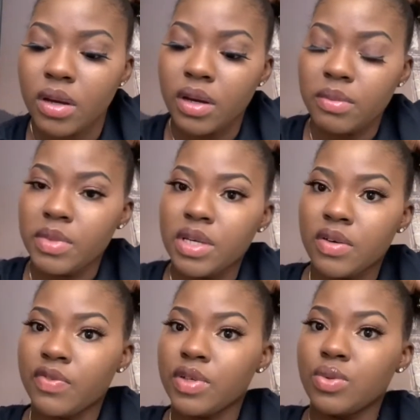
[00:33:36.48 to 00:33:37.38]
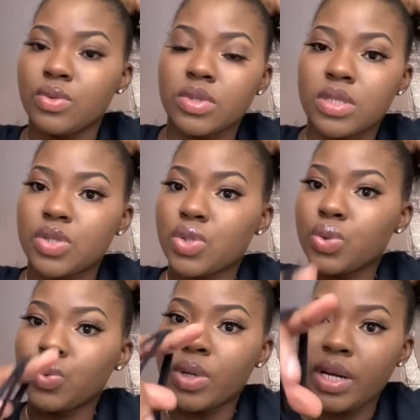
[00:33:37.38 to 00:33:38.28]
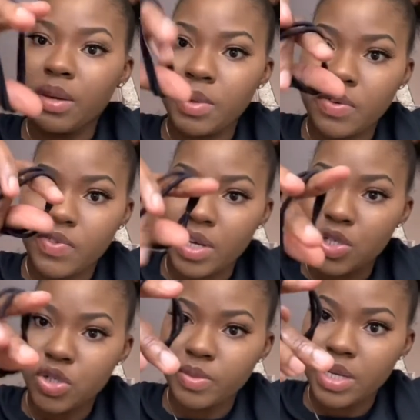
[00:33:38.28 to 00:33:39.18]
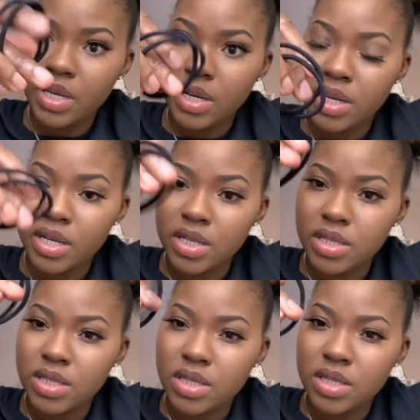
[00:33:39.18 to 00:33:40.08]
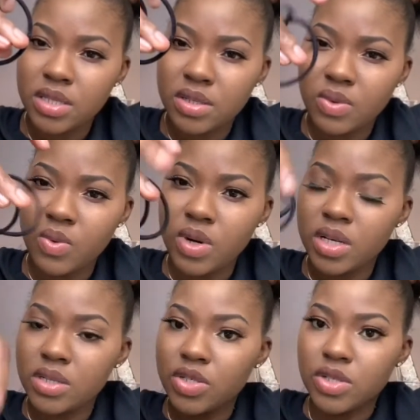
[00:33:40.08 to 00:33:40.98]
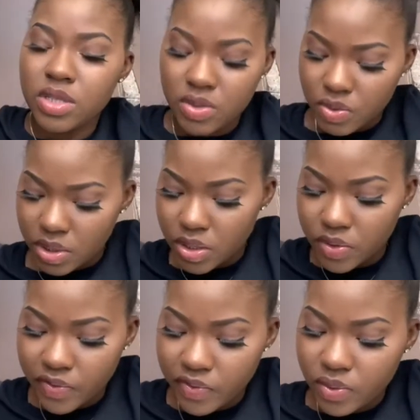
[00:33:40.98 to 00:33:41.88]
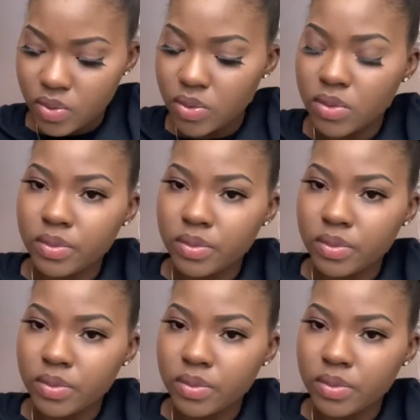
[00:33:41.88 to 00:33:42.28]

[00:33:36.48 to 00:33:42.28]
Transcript: And me have to use two of them, I have to catch up my hair, because one just not good enough. Ooh.